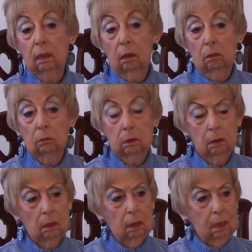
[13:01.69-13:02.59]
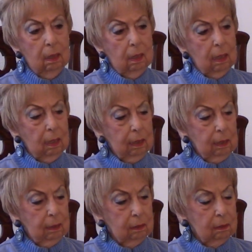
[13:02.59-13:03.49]
Colton.
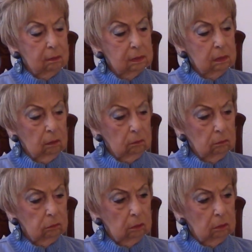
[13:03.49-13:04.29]
And so